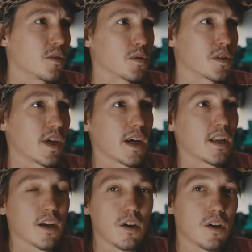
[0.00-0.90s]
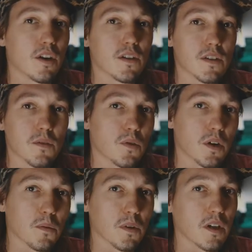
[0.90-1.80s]
he was signing artists and
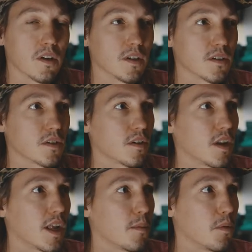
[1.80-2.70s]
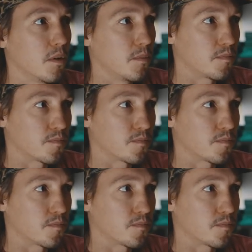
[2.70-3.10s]
working with artists on a label.